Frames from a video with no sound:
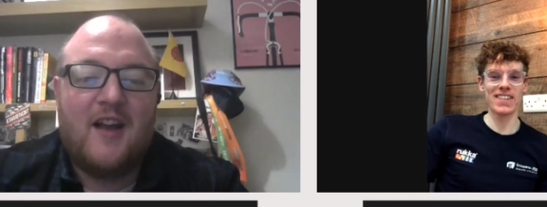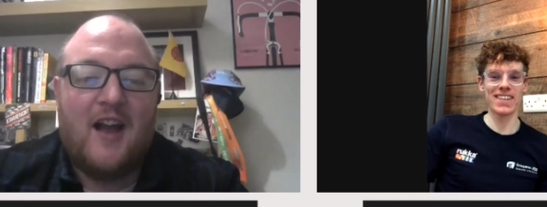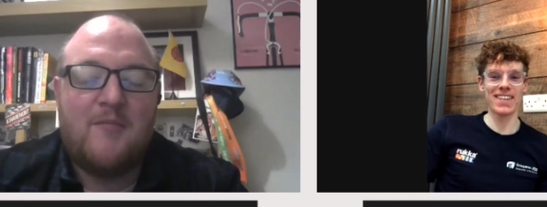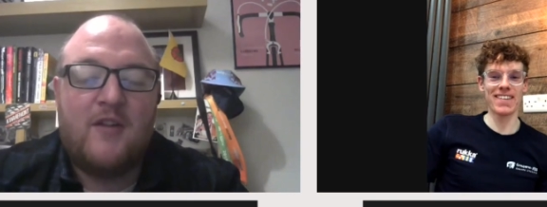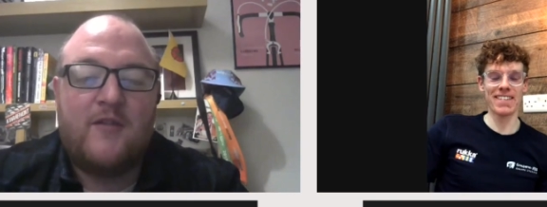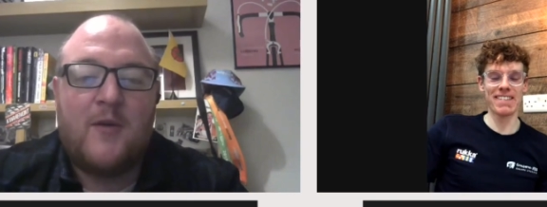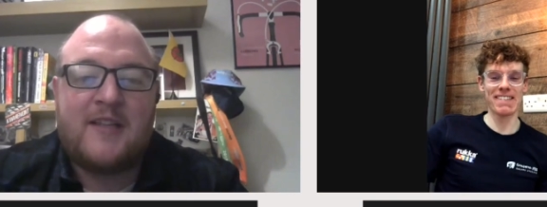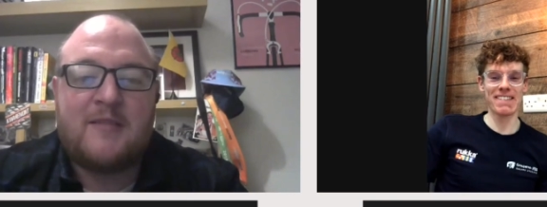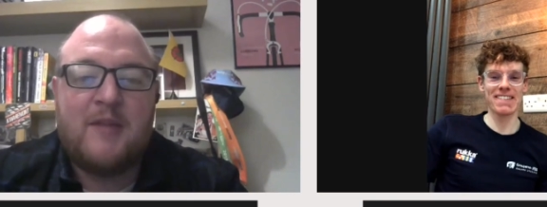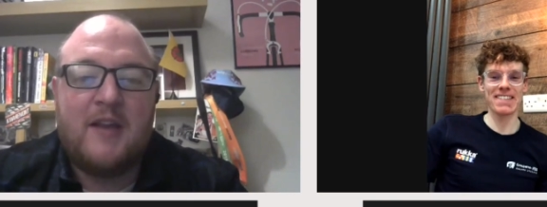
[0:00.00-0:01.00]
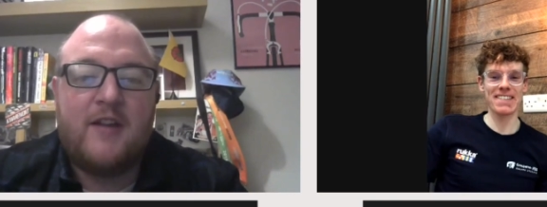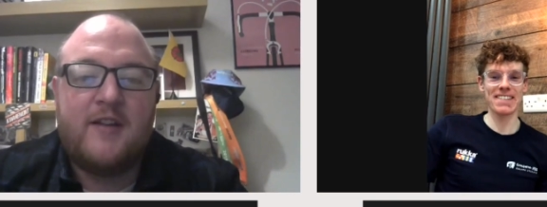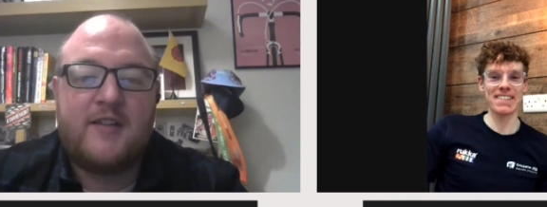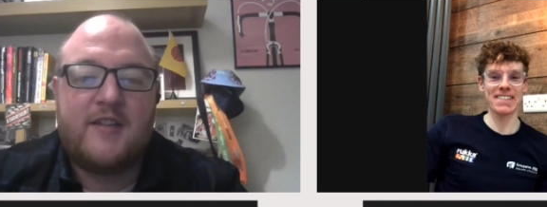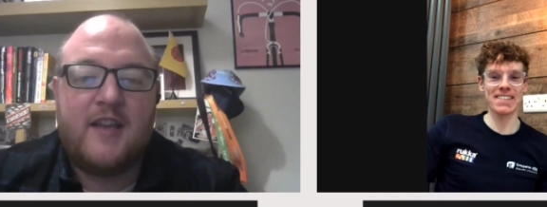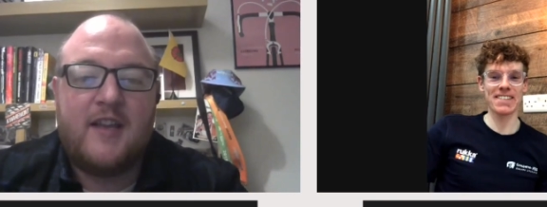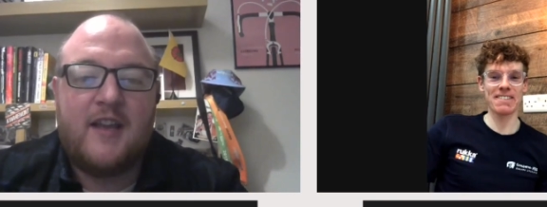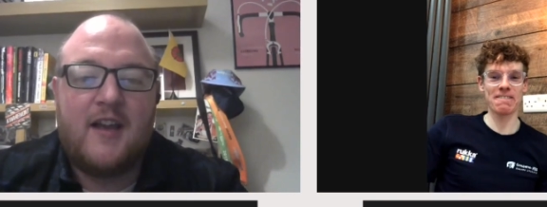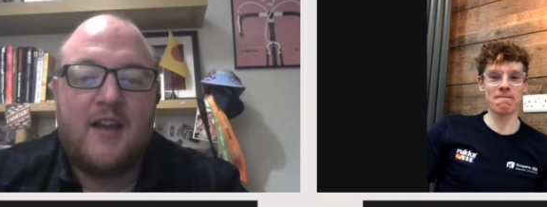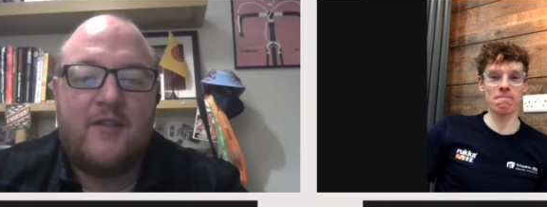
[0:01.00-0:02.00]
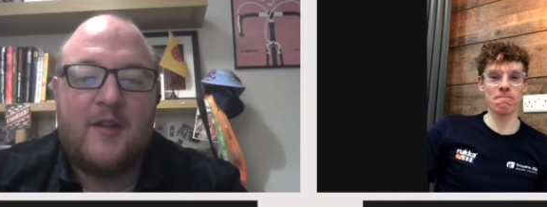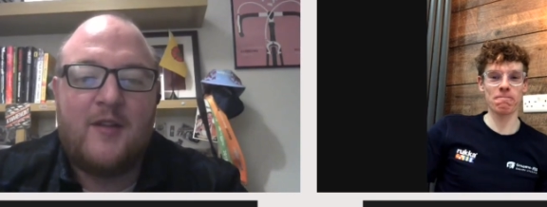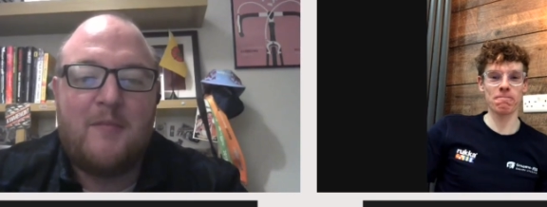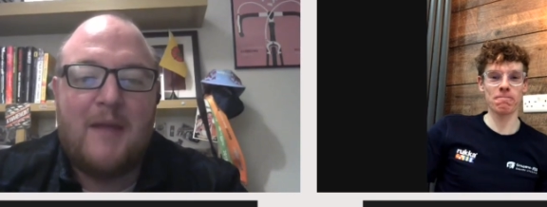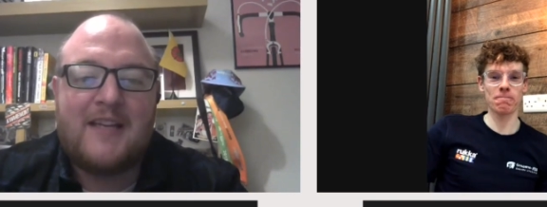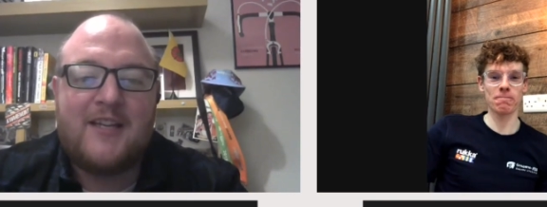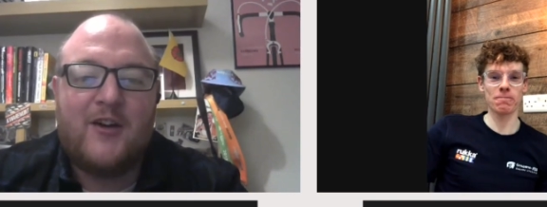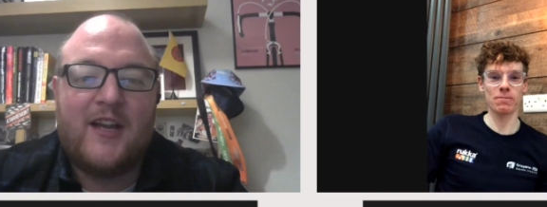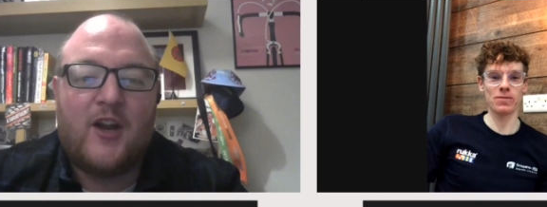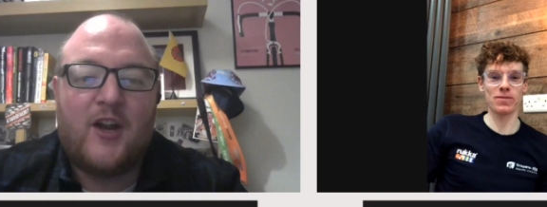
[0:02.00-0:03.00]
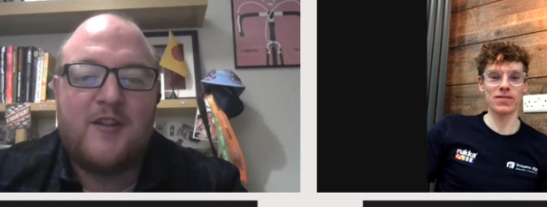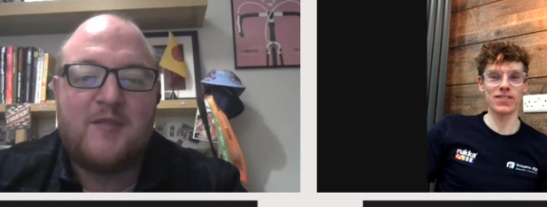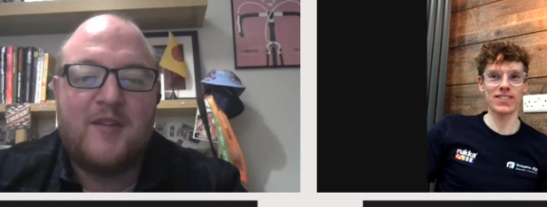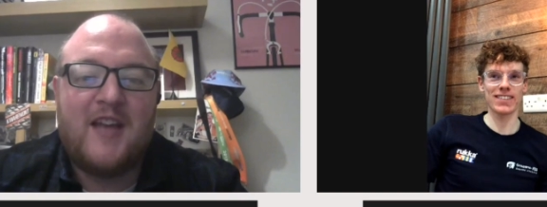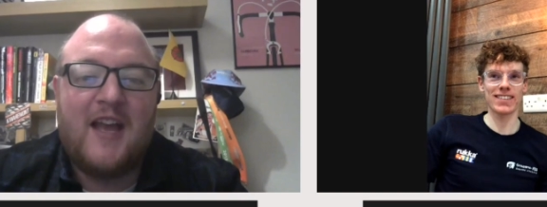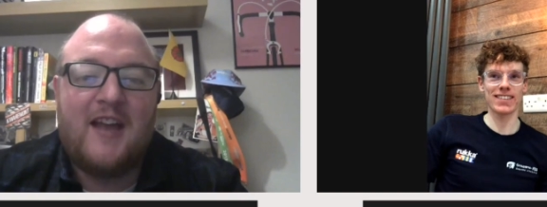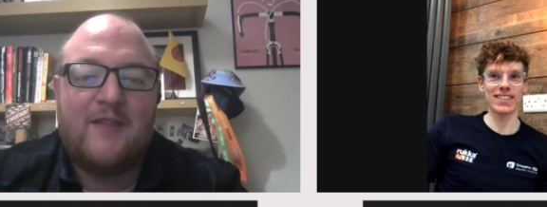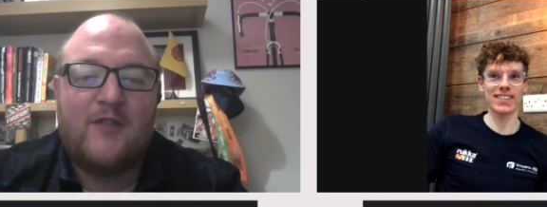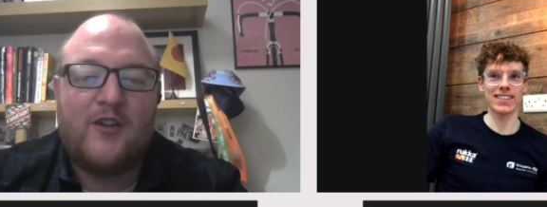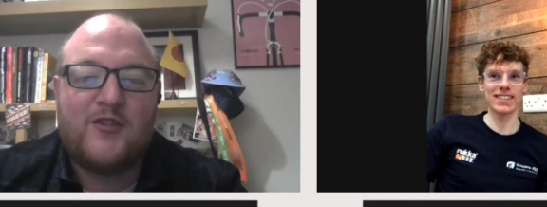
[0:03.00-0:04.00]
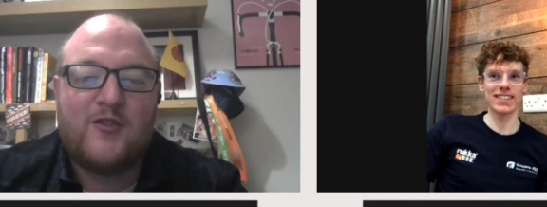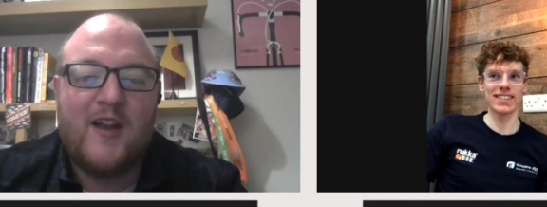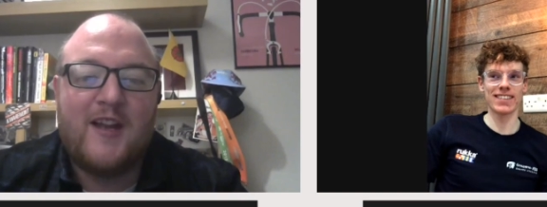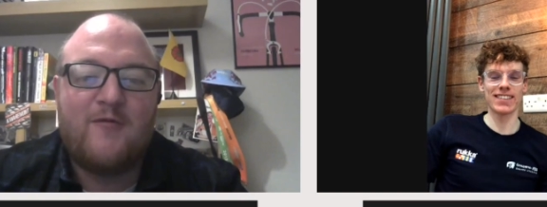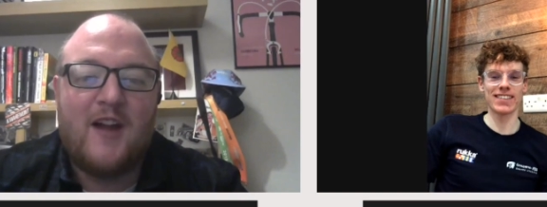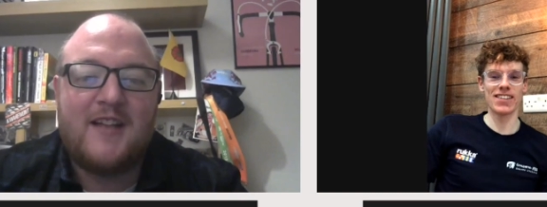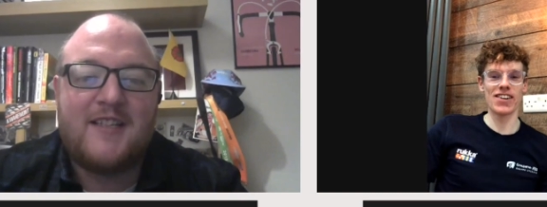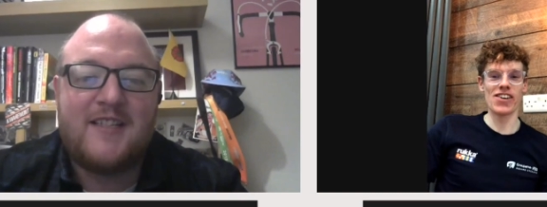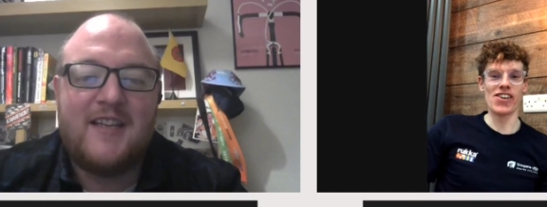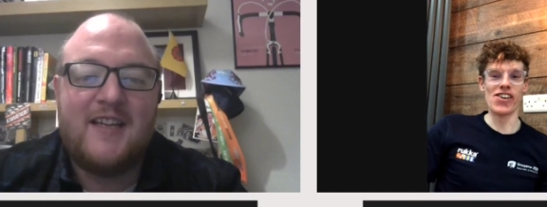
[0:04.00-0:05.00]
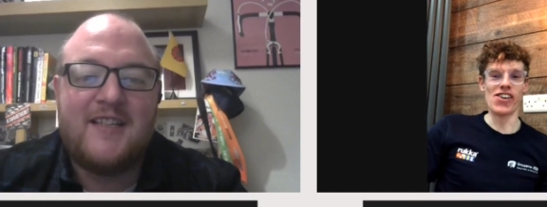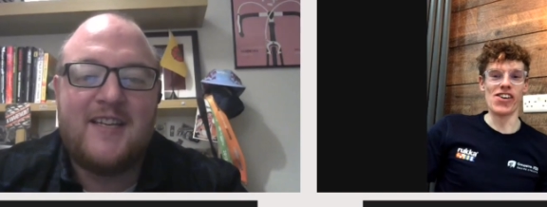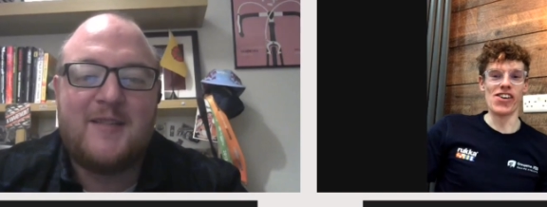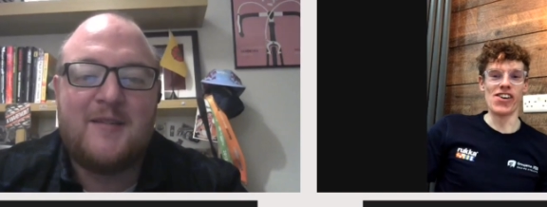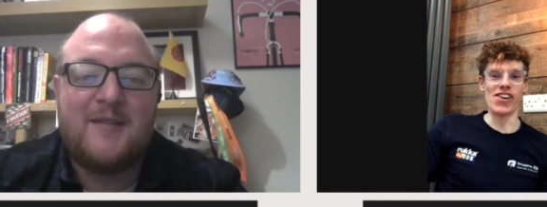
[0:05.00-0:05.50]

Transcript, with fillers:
Speaker 1: Have you experienced the Madiot encouragement yet, even on training rides? Is he